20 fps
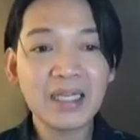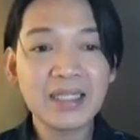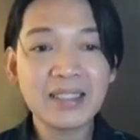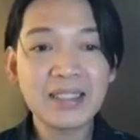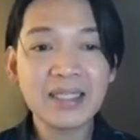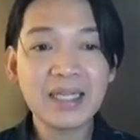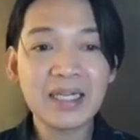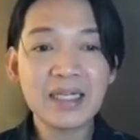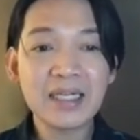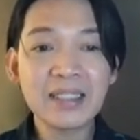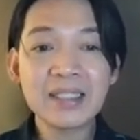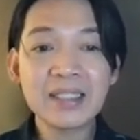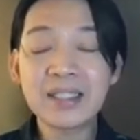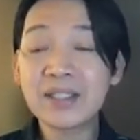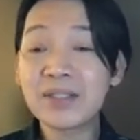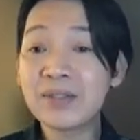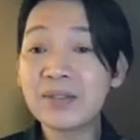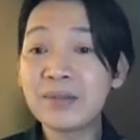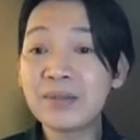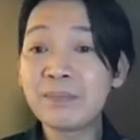Nang
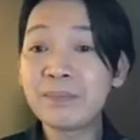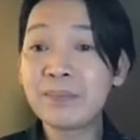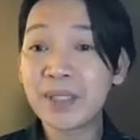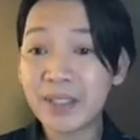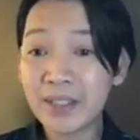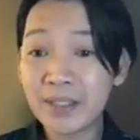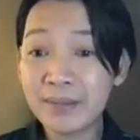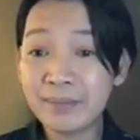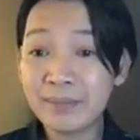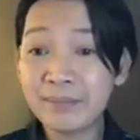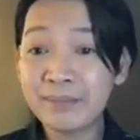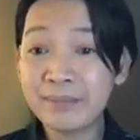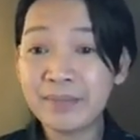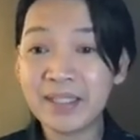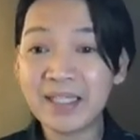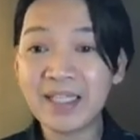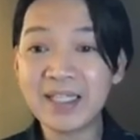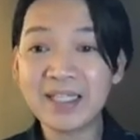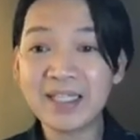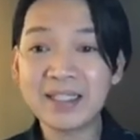su perm
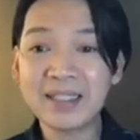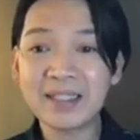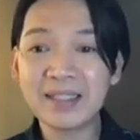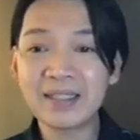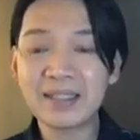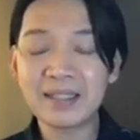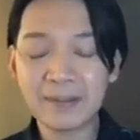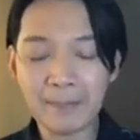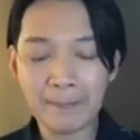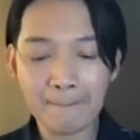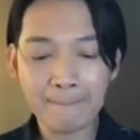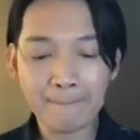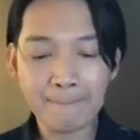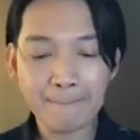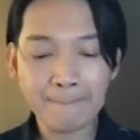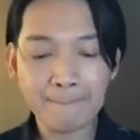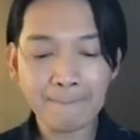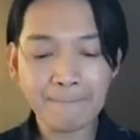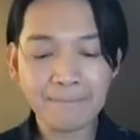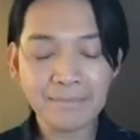is
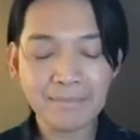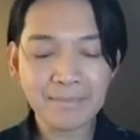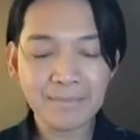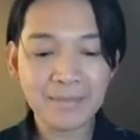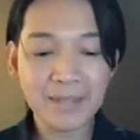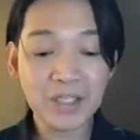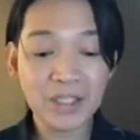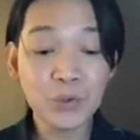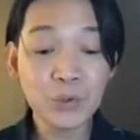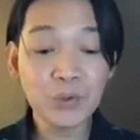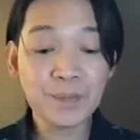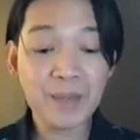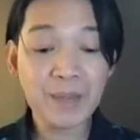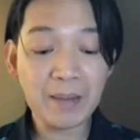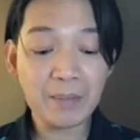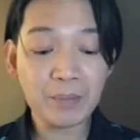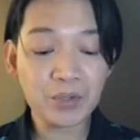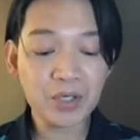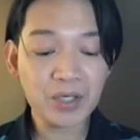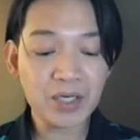
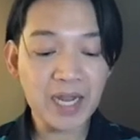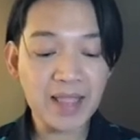newspaper.